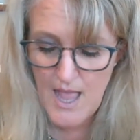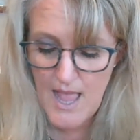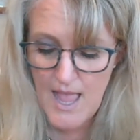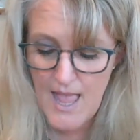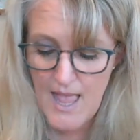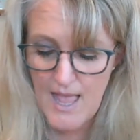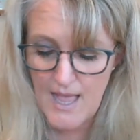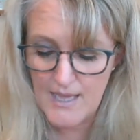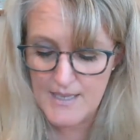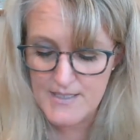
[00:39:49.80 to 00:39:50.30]

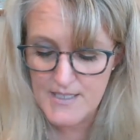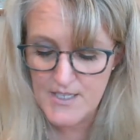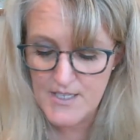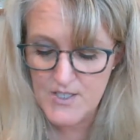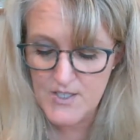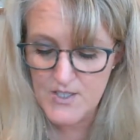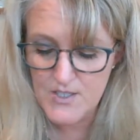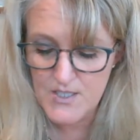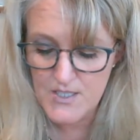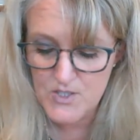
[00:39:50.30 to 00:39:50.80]
and
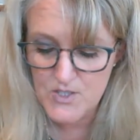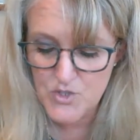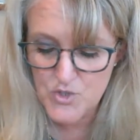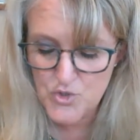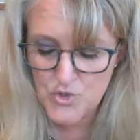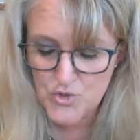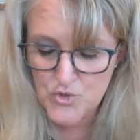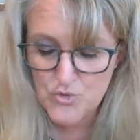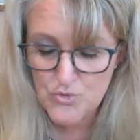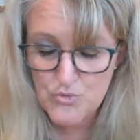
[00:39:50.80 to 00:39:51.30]
an
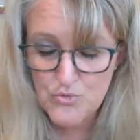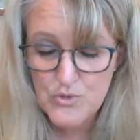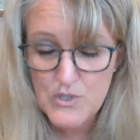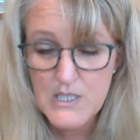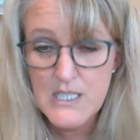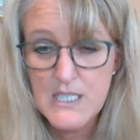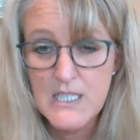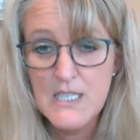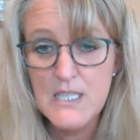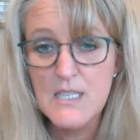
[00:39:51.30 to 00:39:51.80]

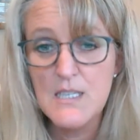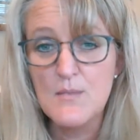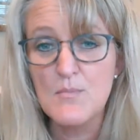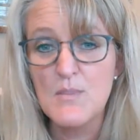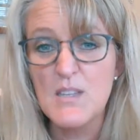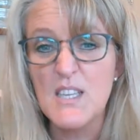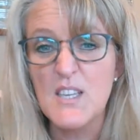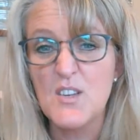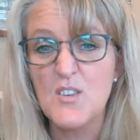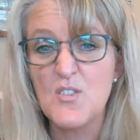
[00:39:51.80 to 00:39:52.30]

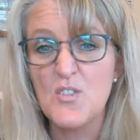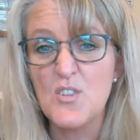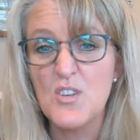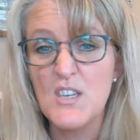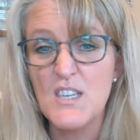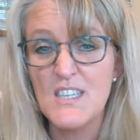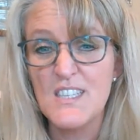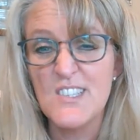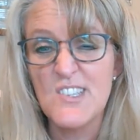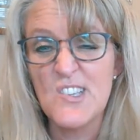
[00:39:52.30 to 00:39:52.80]
extremely
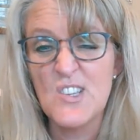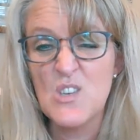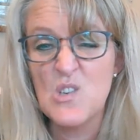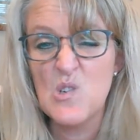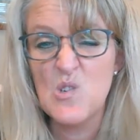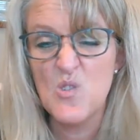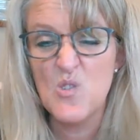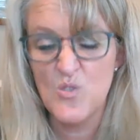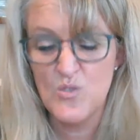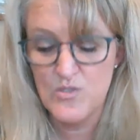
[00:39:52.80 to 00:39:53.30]
crooked
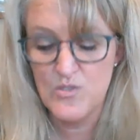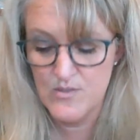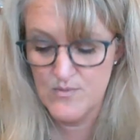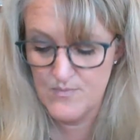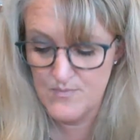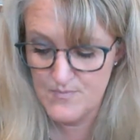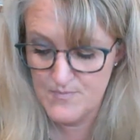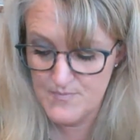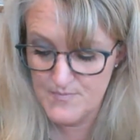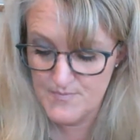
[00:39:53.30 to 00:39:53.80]
nose.
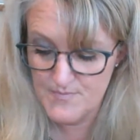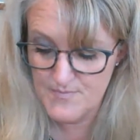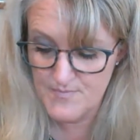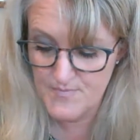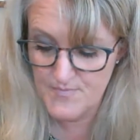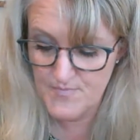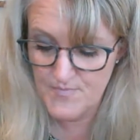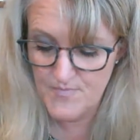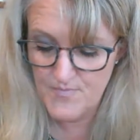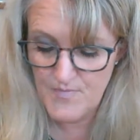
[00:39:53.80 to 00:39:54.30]

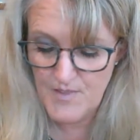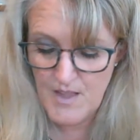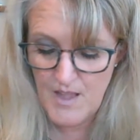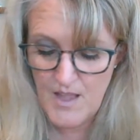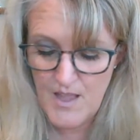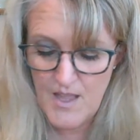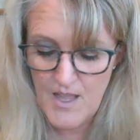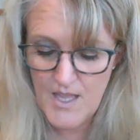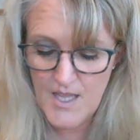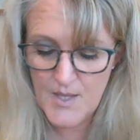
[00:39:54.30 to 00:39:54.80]

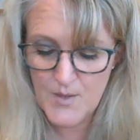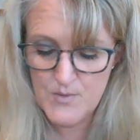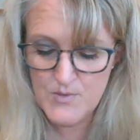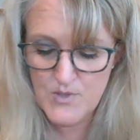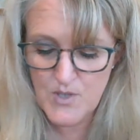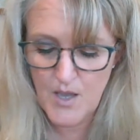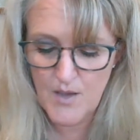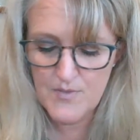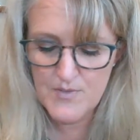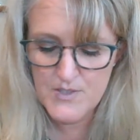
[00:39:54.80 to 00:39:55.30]
He was
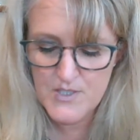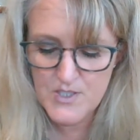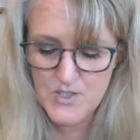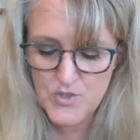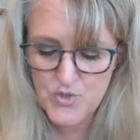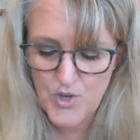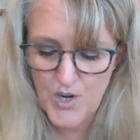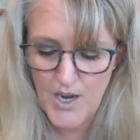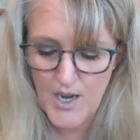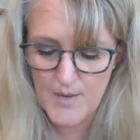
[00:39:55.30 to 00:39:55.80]
often
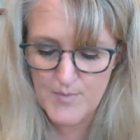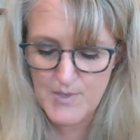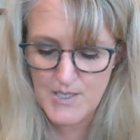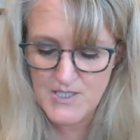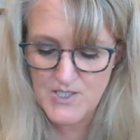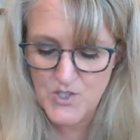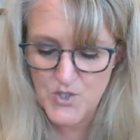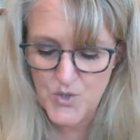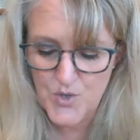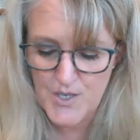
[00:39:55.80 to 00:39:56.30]
described
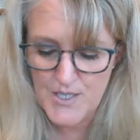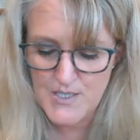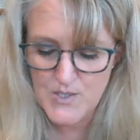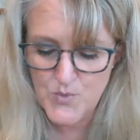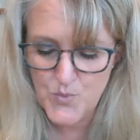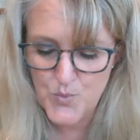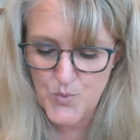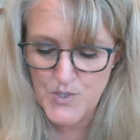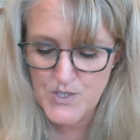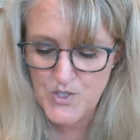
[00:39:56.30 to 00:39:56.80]
as the
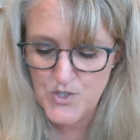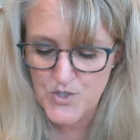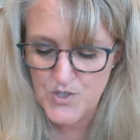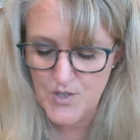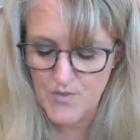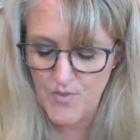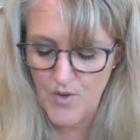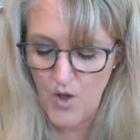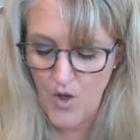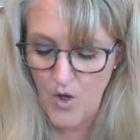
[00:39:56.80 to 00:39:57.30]
greatest wizard
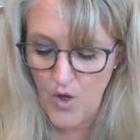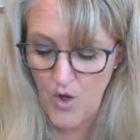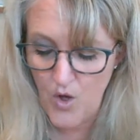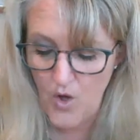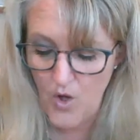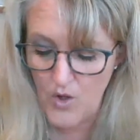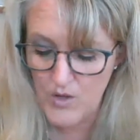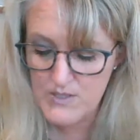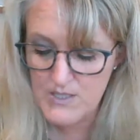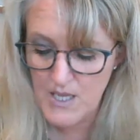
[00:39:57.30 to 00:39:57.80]
of
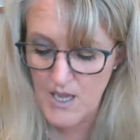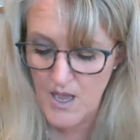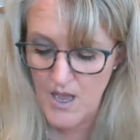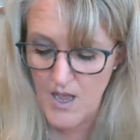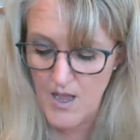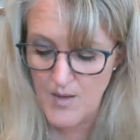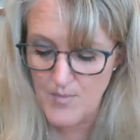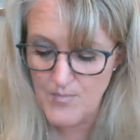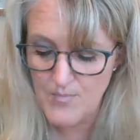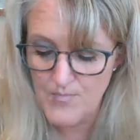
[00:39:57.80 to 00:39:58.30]
all
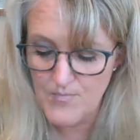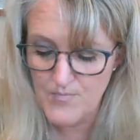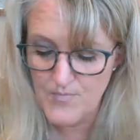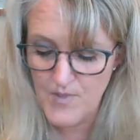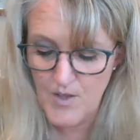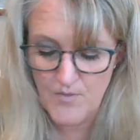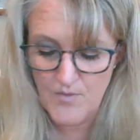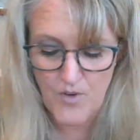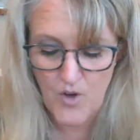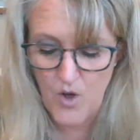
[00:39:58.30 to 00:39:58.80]
time,
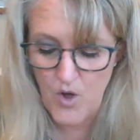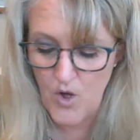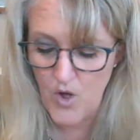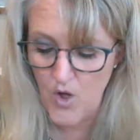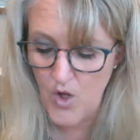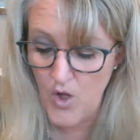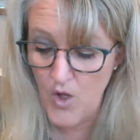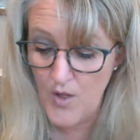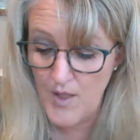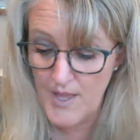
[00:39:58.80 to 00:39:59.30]
of
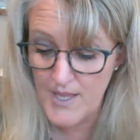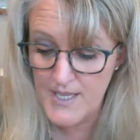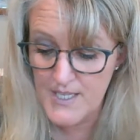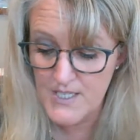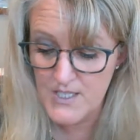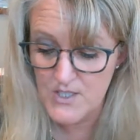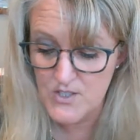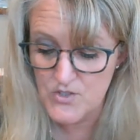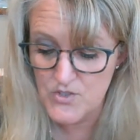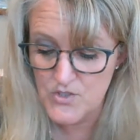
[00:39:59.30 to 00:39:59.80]
all
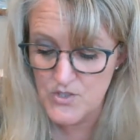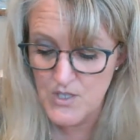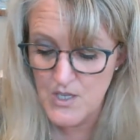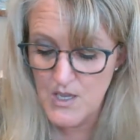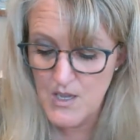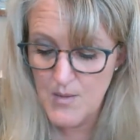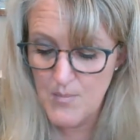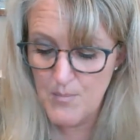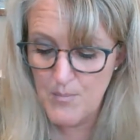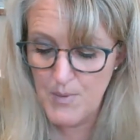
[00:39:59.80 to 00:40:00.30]
age.
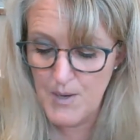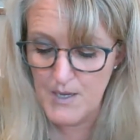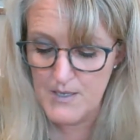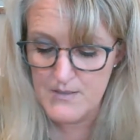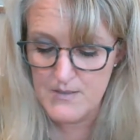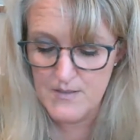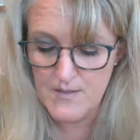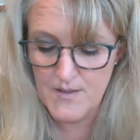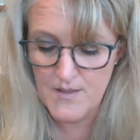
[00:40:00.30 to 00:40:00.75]
But